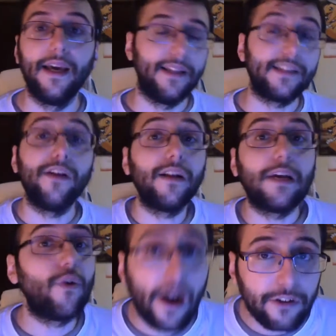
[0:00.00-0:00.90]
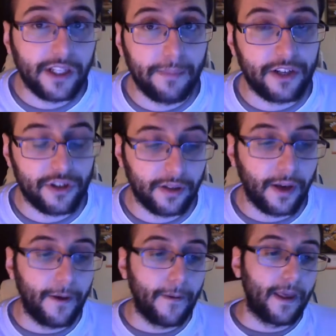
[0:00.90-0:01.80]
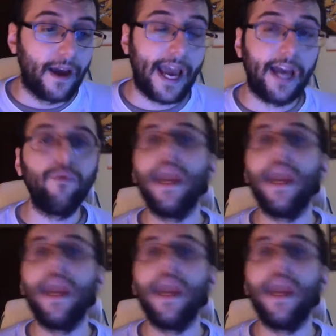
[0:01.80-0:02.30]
That's not a crouch animation. And